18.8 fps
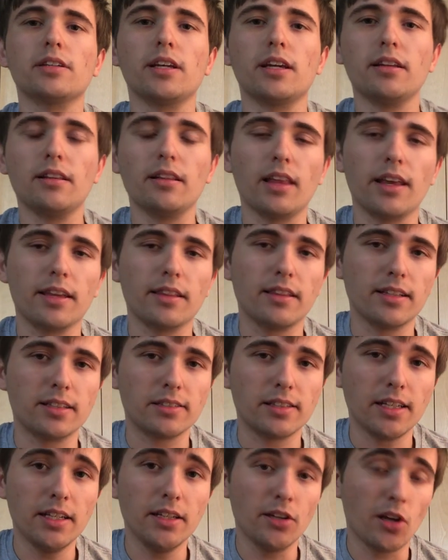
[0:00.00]
to hit like
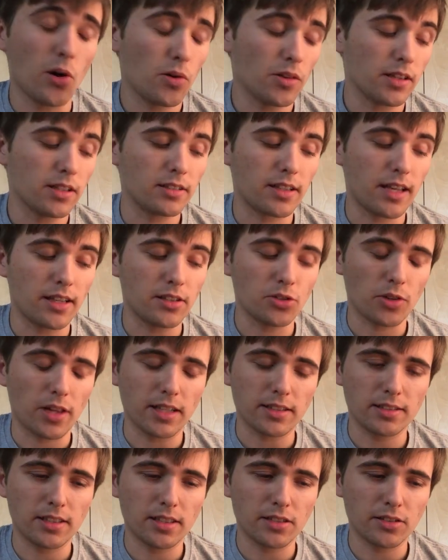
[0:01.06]
this E note in this case, or that
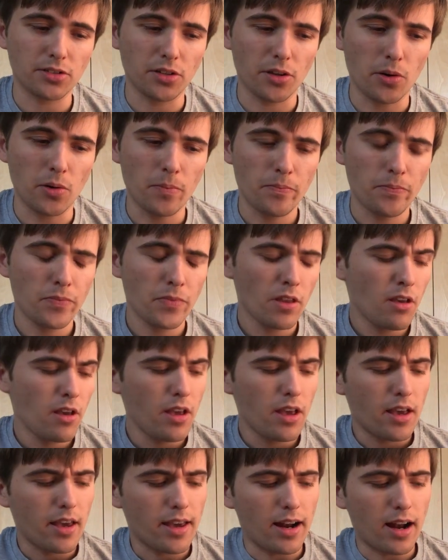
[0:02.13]
6th note.
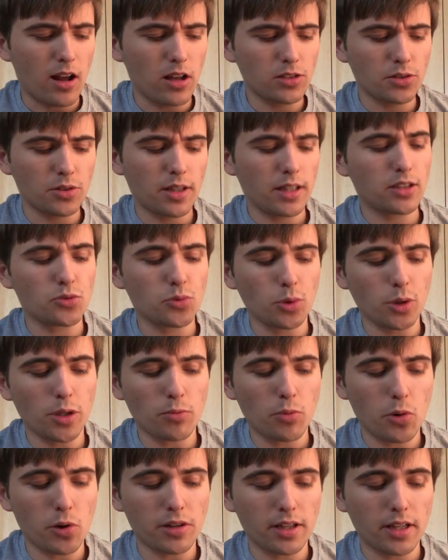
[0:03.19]
And I also think it's really
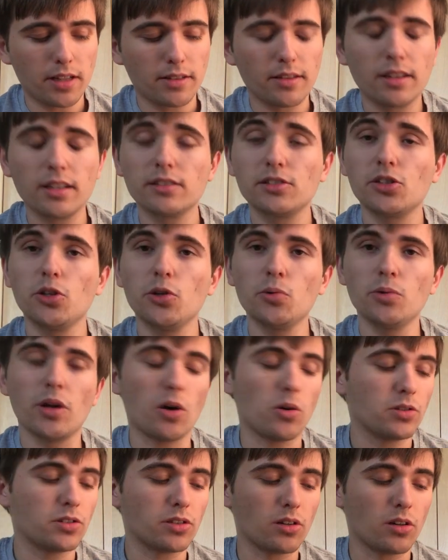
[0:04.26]
important to hit the 2
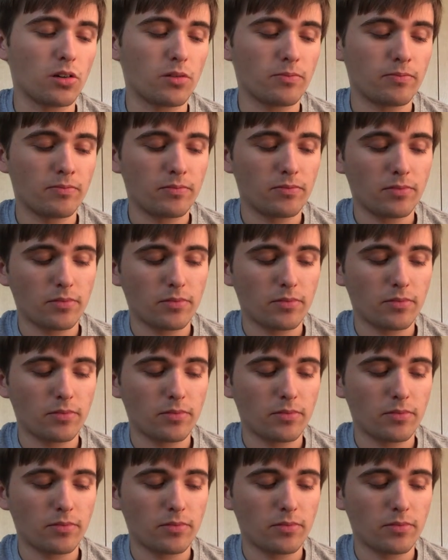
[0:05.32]
note, so